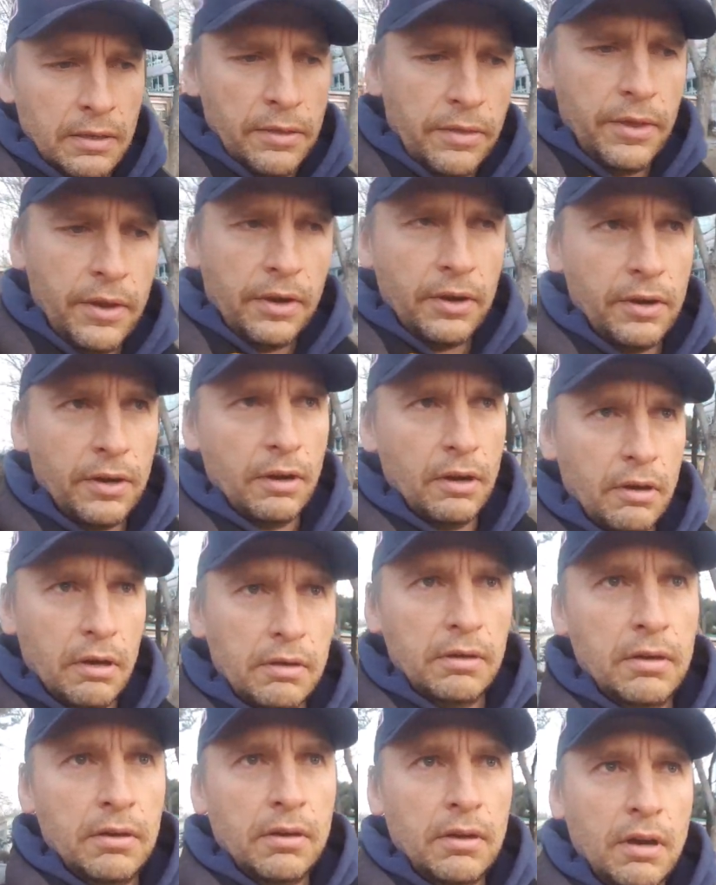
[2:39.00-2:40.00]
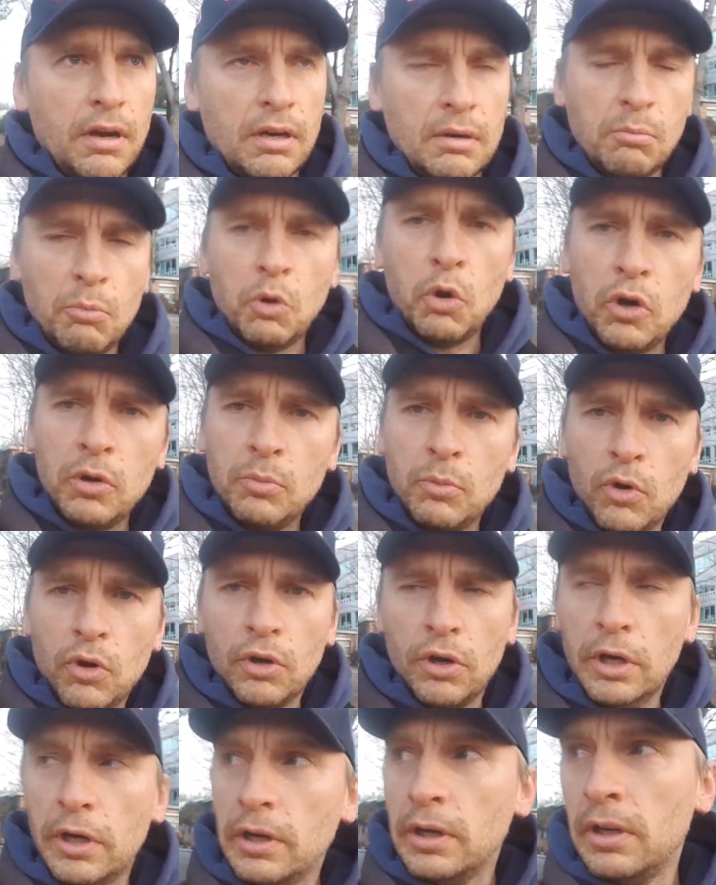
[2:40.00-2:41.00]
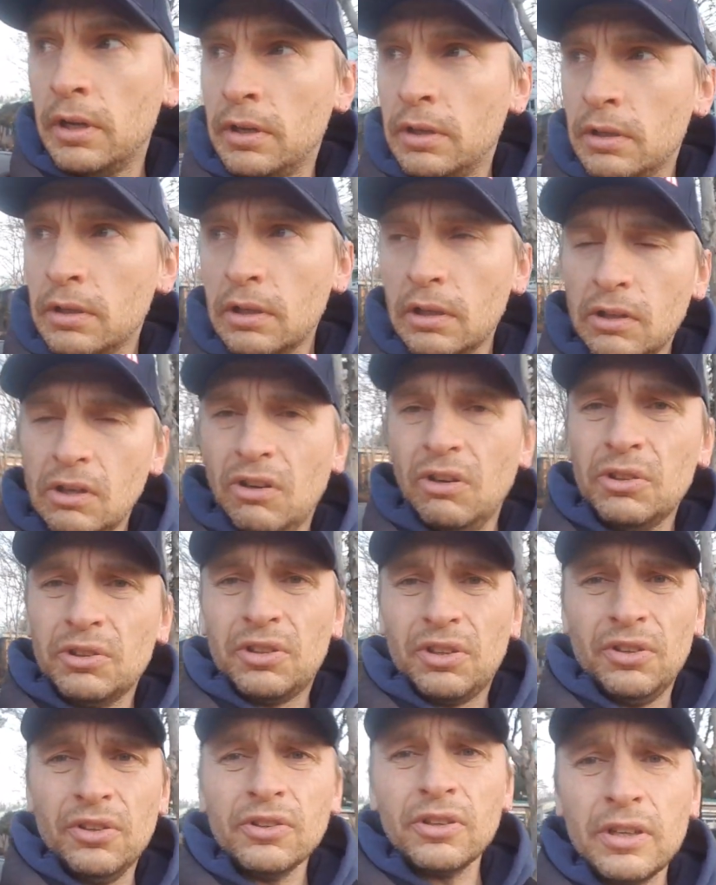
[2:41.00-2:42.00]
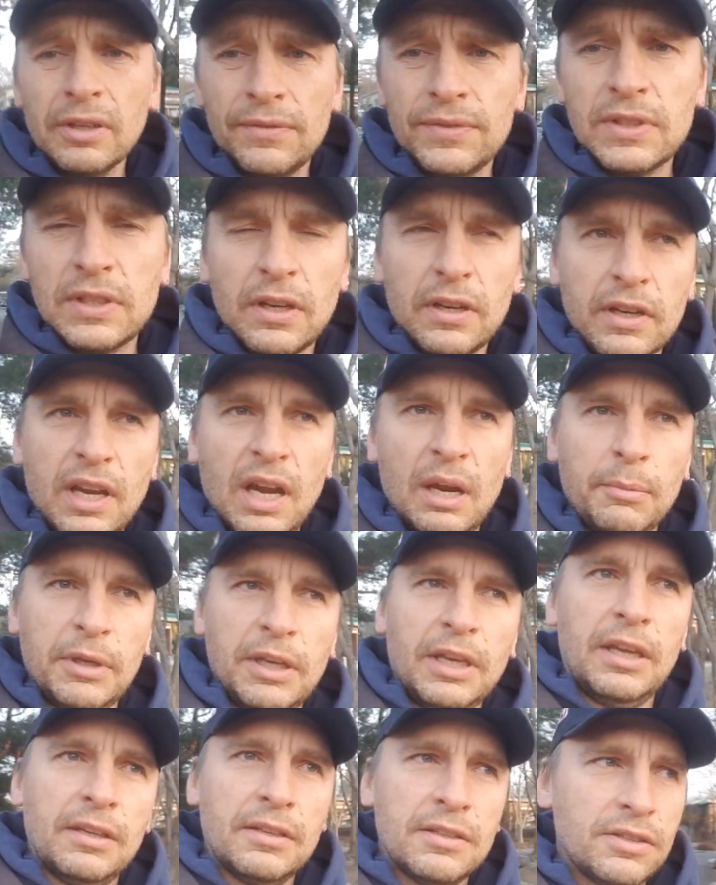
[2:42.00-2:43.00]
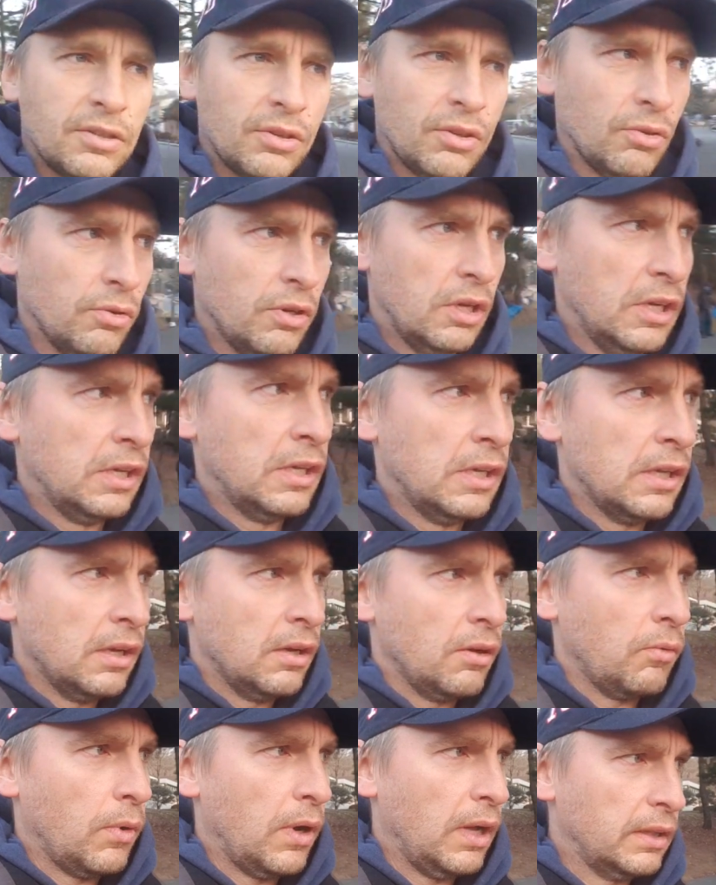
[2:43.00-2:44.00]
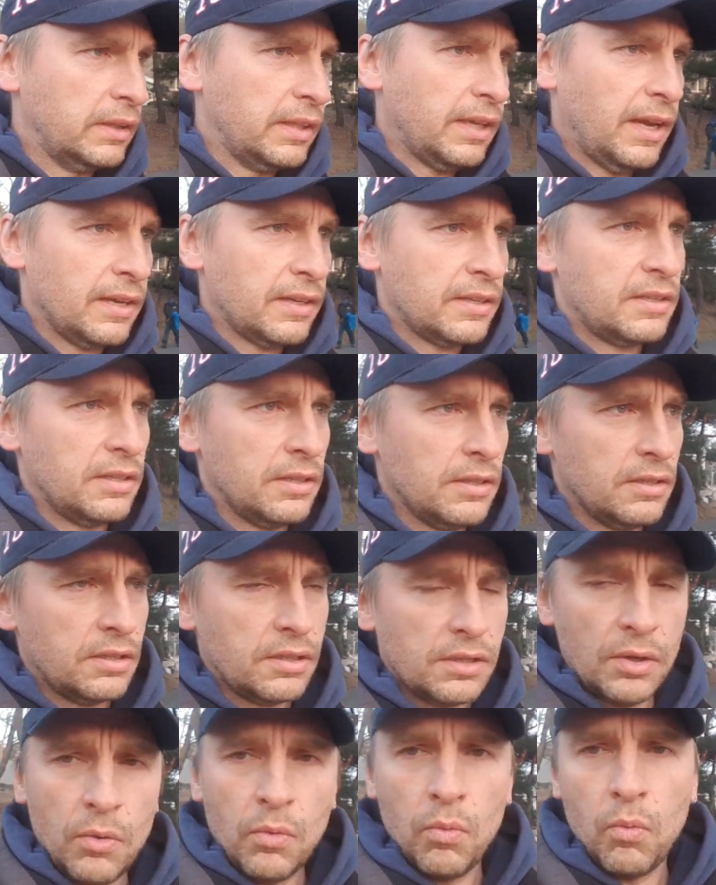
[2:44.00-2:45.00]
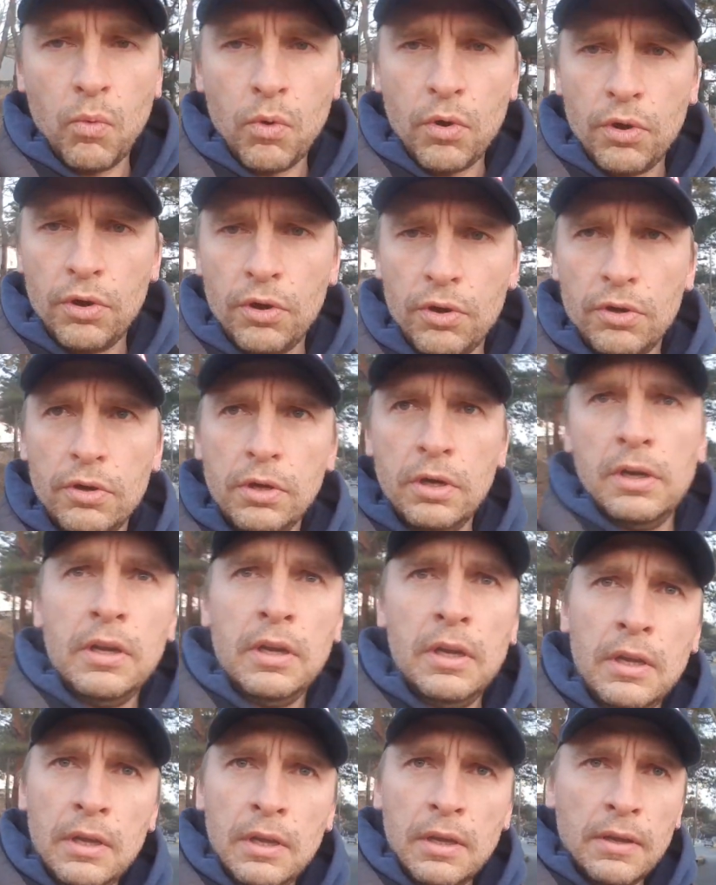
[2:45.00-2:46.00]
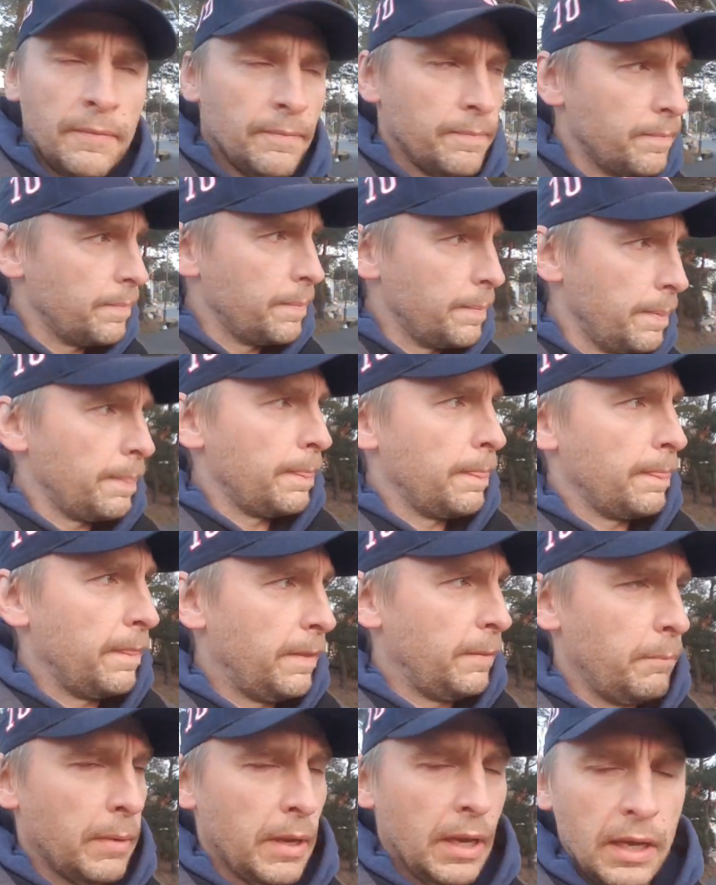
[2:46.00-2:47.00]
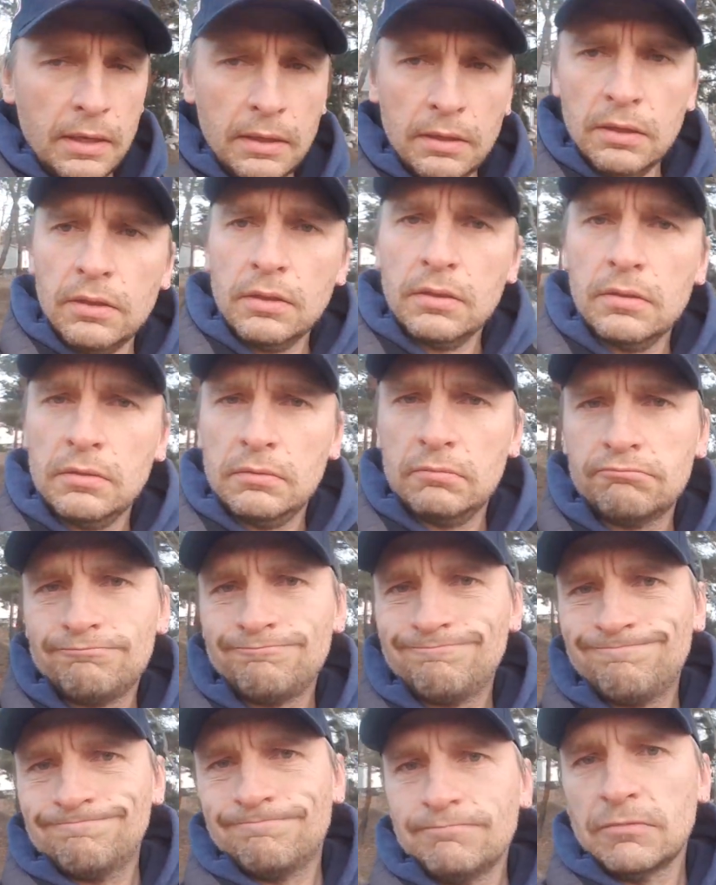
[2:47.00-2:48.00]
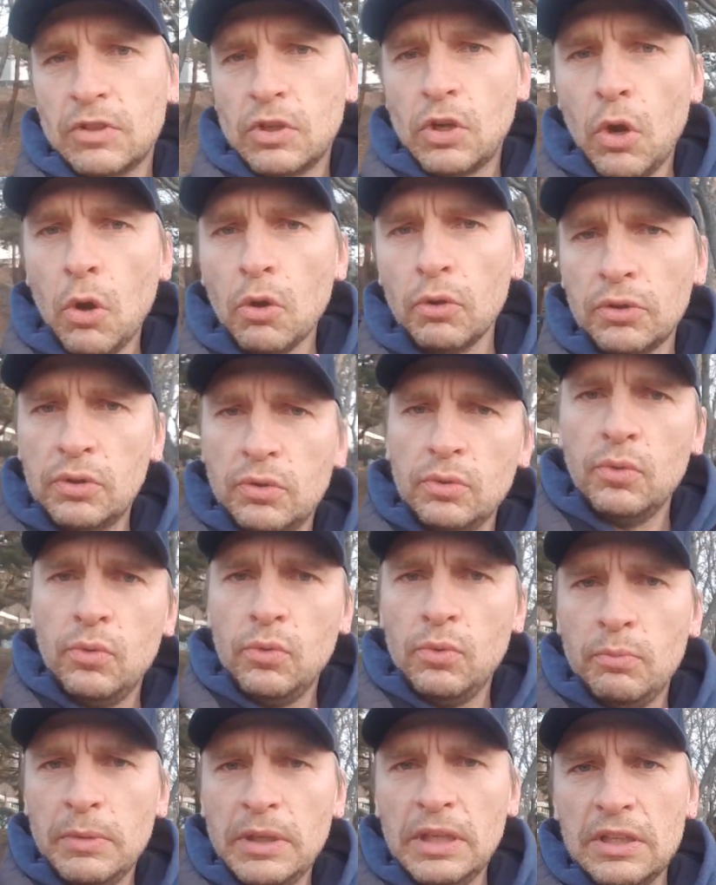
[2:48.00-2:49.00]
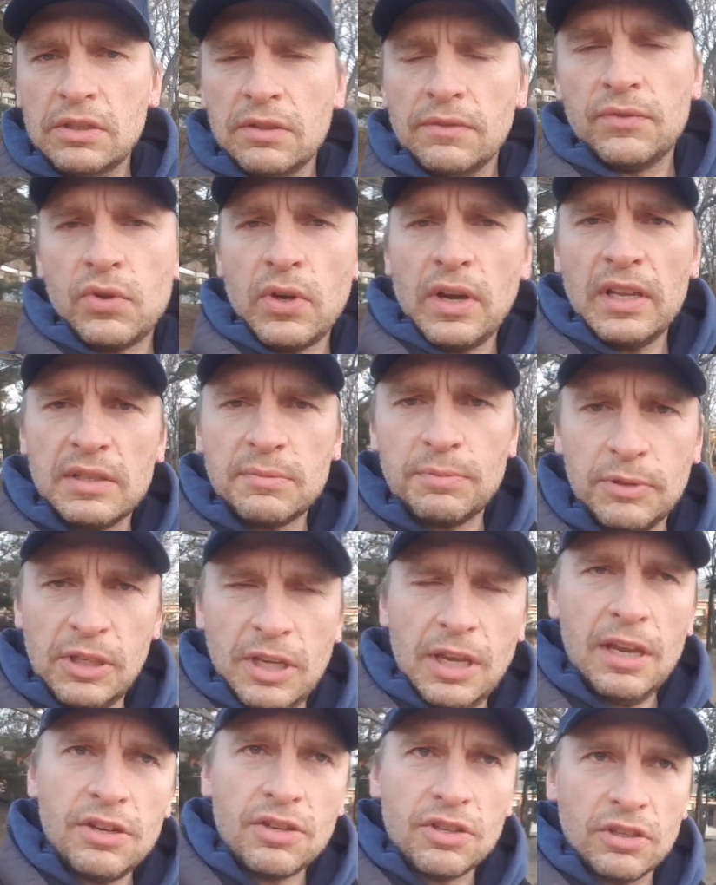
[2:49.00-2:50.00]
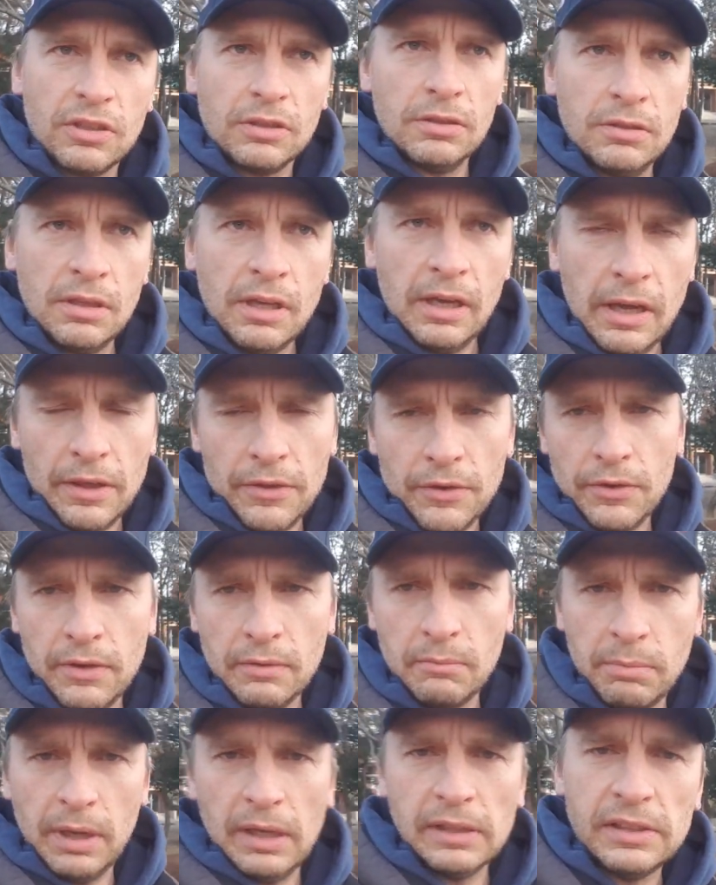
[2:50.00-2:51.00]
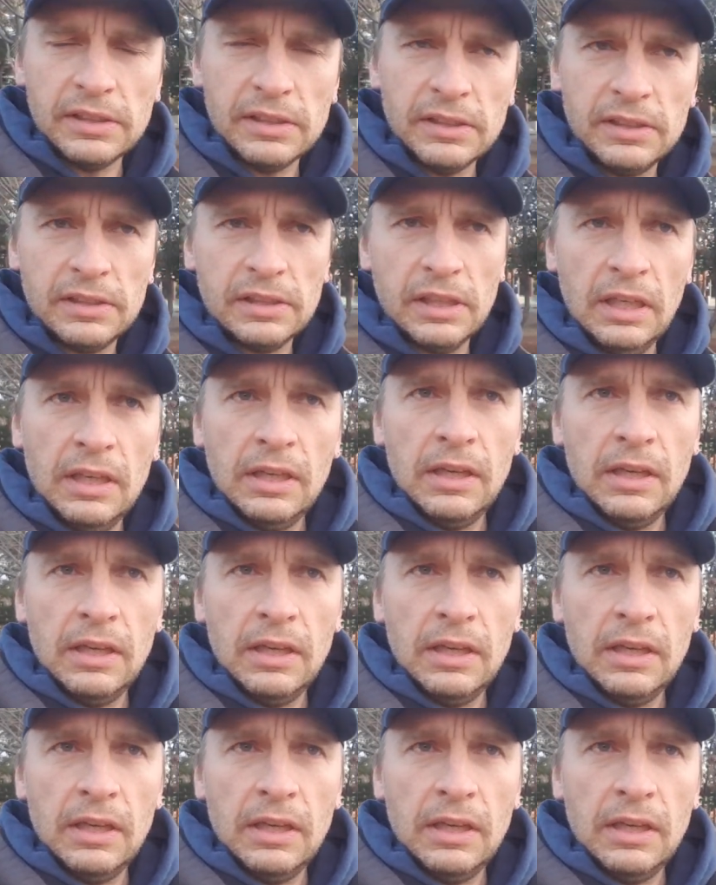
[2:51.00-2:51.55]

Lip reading: there are more and more alternatives that are coming in. So while taxis were the main go-to means of transportation other than buses,